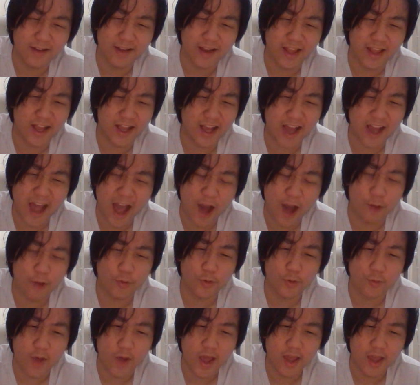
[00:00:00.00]
like a
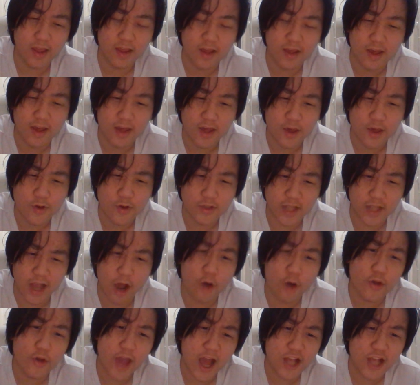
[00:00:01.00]
coward way. He was like,
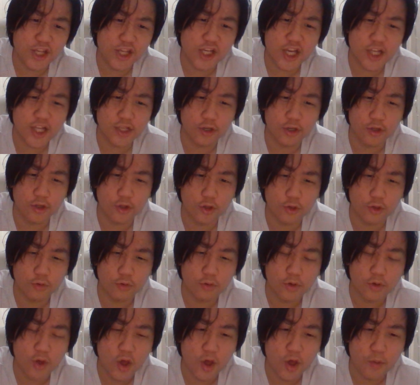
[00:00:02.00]
"Oh yeah, I cheated on
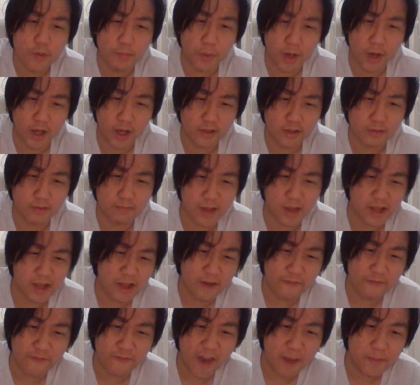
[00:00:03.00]
you, but my
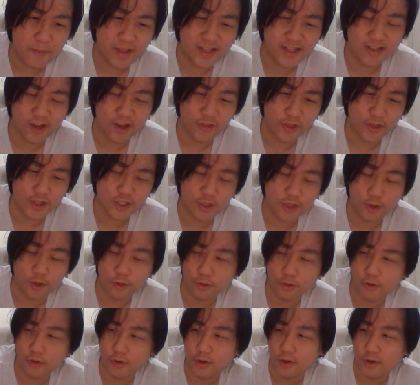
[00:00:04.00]
affair means nothing to
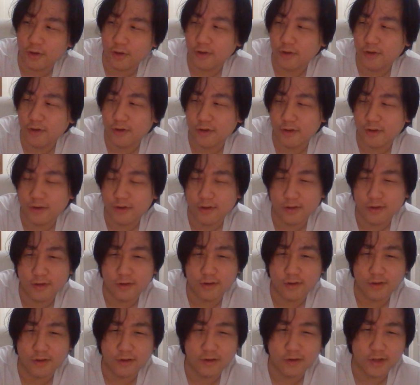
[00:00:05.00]
you."
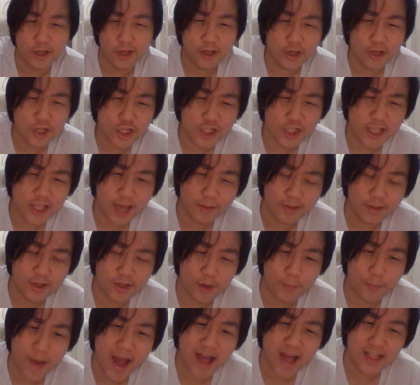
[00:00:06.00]
Like could have just kept in
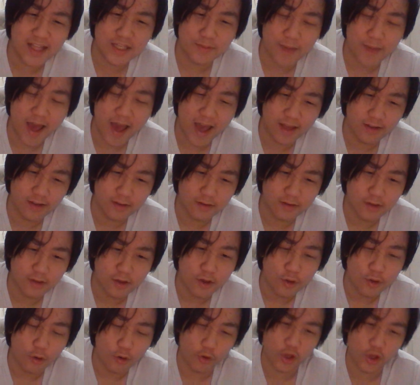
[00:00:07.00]
your pants, man.
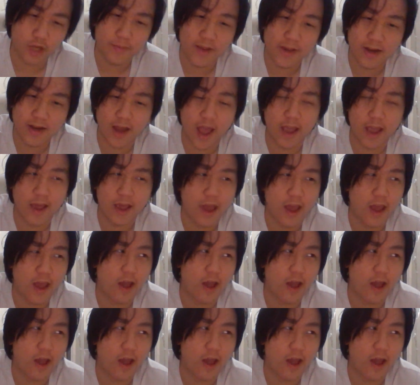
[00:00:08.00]
Or could have been like,